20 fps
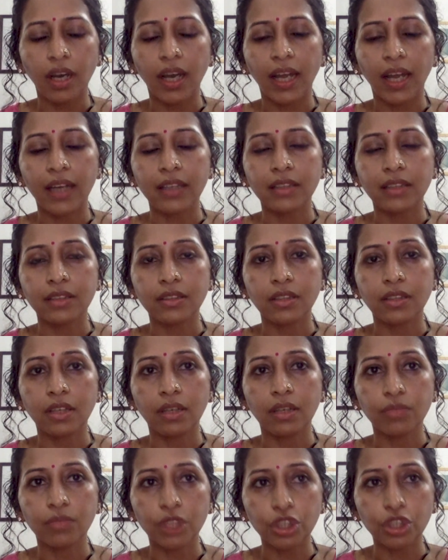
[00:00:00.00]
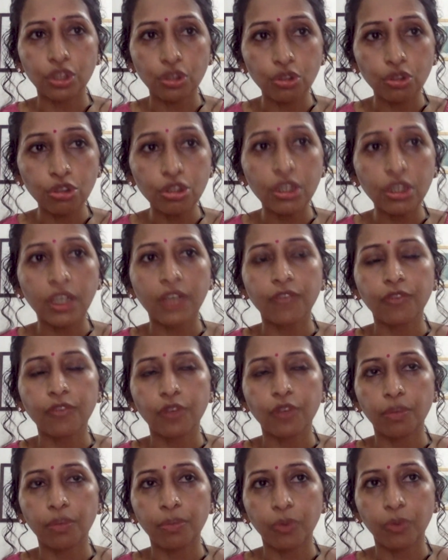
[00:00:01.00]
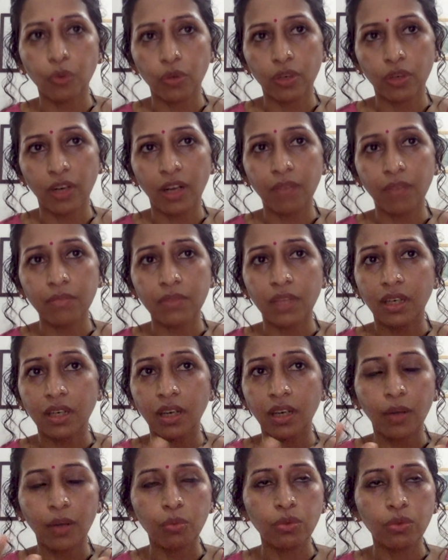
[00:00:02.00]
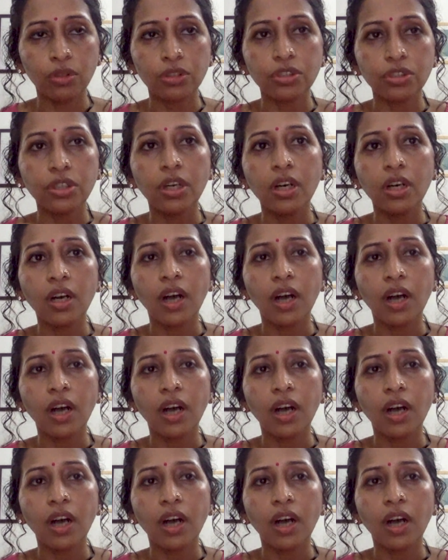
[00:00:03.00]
and they're looking for a program, then I would